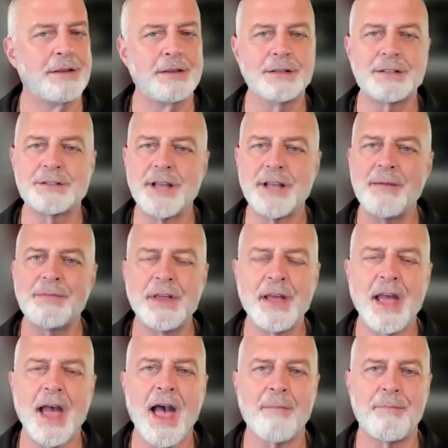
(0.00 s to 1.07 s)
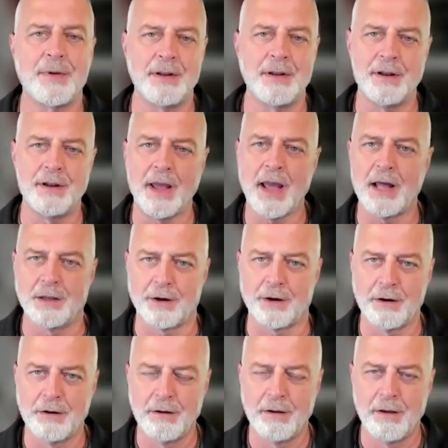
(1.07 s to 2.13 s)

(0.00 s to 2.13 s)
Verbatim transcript: The same thing happened in Heller.